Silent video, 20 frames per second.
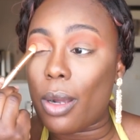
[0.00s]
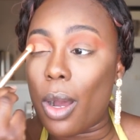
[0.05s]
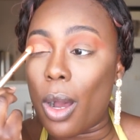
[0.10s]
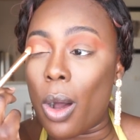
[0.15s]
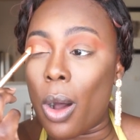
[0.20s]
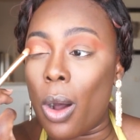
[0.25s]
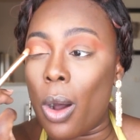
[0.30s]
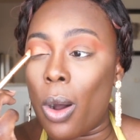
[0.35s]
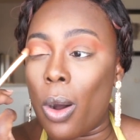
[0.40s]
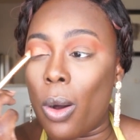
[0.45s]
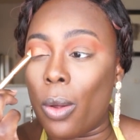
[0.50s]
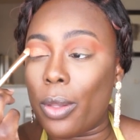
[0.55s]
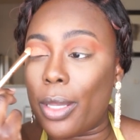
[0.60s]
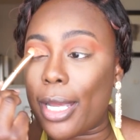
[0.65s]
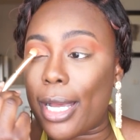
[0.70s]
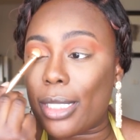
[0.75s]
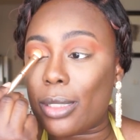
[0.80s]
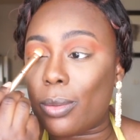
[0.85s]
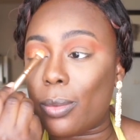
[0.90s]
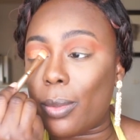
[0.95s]
Oh,
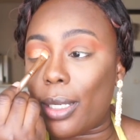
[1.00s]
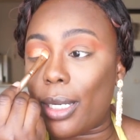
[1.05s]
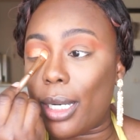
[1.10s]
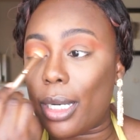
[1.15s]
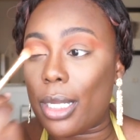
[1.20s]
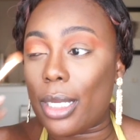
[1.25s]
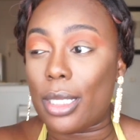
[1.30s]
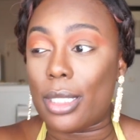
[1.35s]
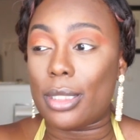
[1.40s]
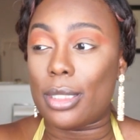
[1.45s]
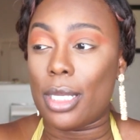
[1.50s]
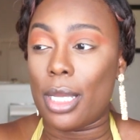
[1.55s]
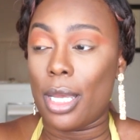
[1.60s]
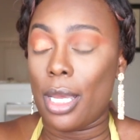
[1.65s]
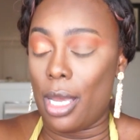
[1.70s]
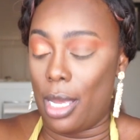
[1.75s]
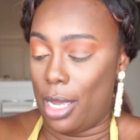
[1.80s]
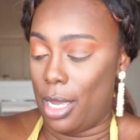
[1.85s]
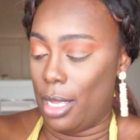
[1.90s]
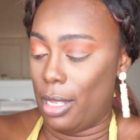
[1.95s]
that's what it is.
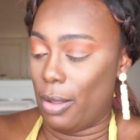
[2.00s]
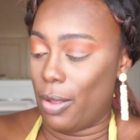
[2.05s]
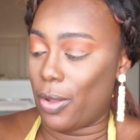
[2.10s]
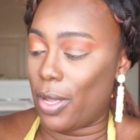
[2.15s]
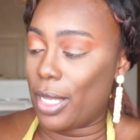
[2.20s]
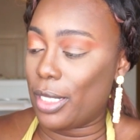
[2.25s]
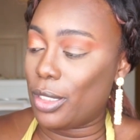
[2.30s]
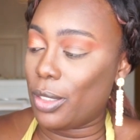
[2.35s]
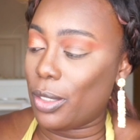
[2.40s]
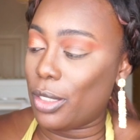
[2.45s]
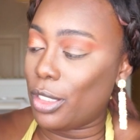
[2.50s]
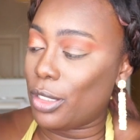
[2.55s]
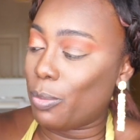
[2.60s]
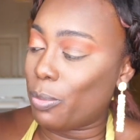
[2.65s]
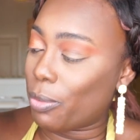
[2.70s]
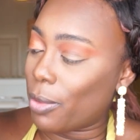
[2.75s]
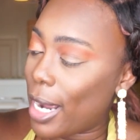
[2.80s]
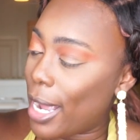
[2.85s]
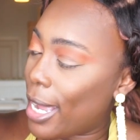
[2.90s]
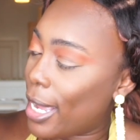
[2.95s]
Okay, so this
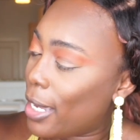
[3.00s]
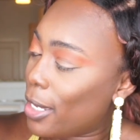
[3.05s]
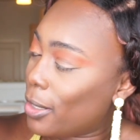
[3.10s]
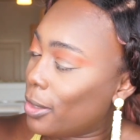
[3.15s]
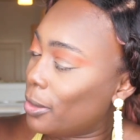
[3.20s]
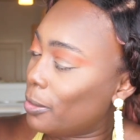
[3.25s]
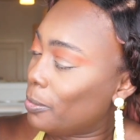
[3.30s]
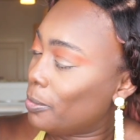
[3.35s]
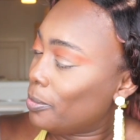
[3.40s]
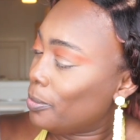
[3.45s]
brown